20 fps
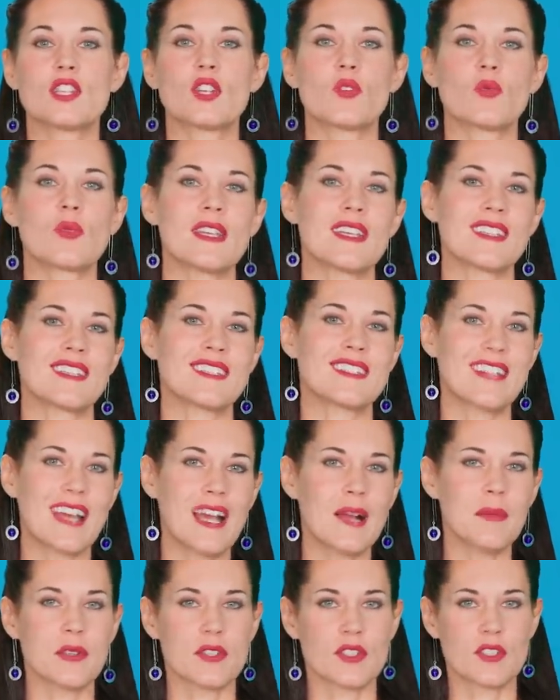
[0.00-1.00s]
to
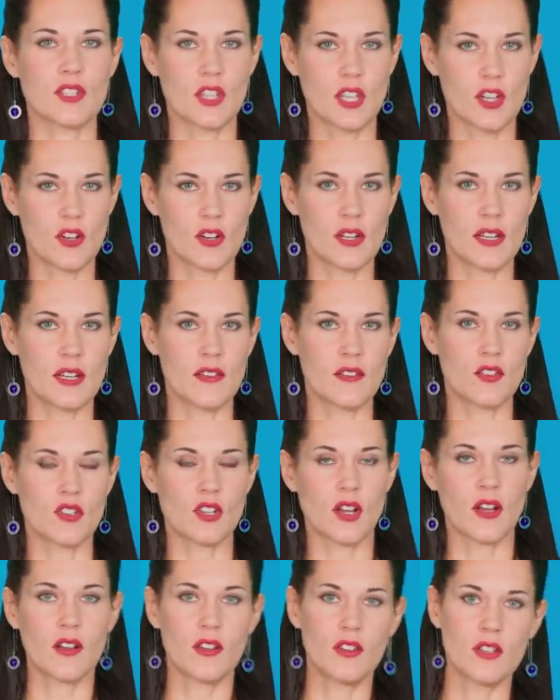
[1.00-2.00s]
reestablish security in the
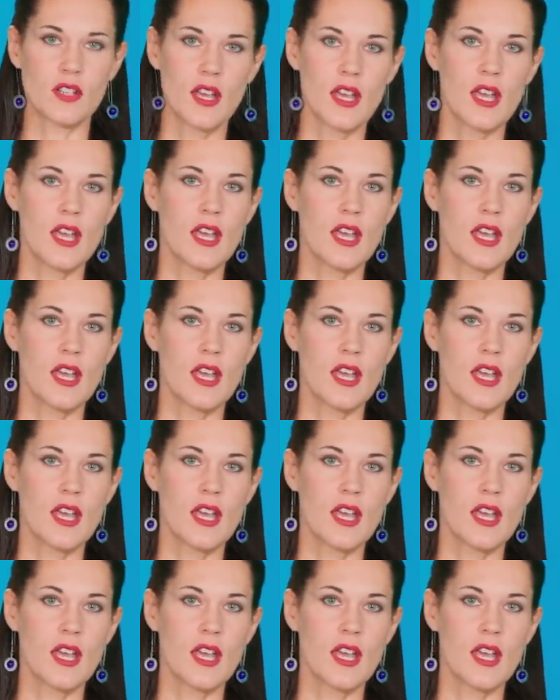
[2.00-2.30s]
child